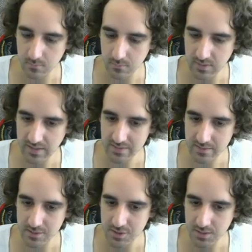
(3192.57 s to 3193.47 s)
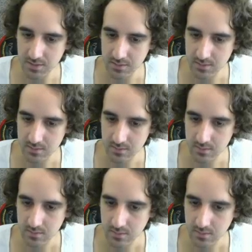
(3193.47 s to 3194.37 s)
less CG,
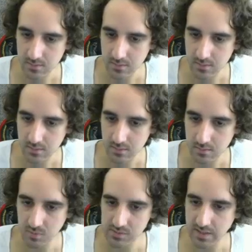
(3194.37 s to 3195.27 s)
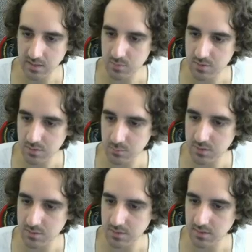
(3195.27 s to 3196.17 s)
more like it was shot with a
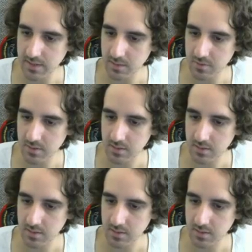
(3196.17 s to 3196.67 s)
real camera.